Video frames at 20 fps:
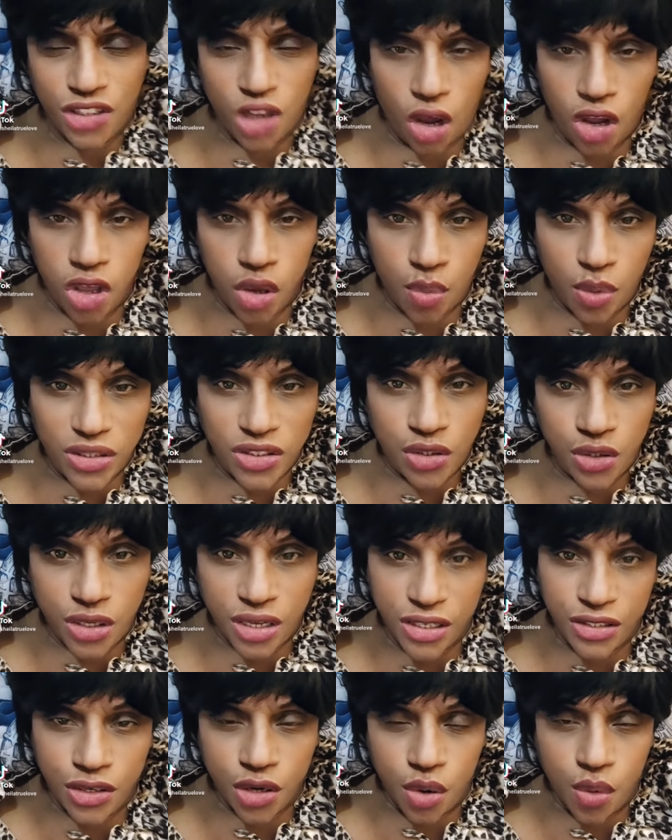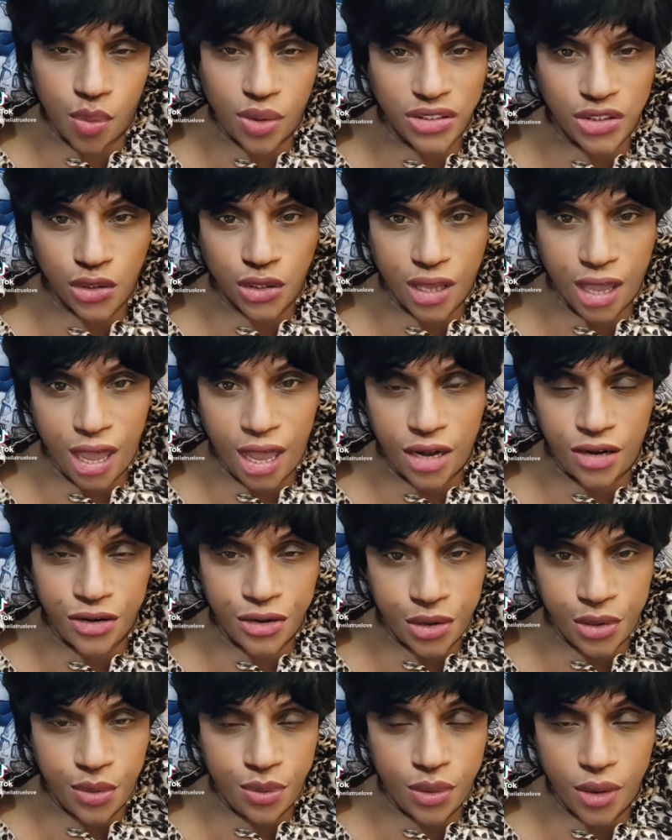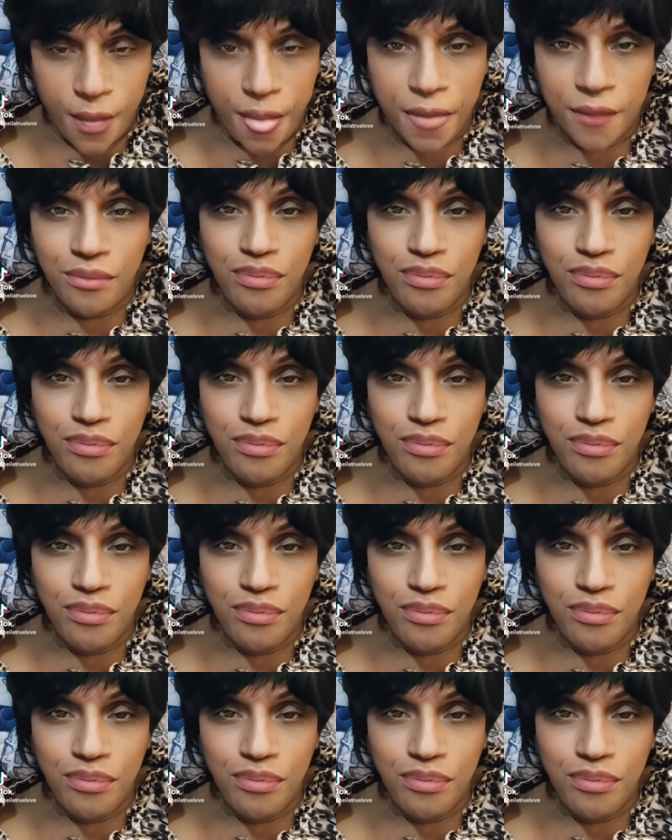tell you what you can do, what you can't do.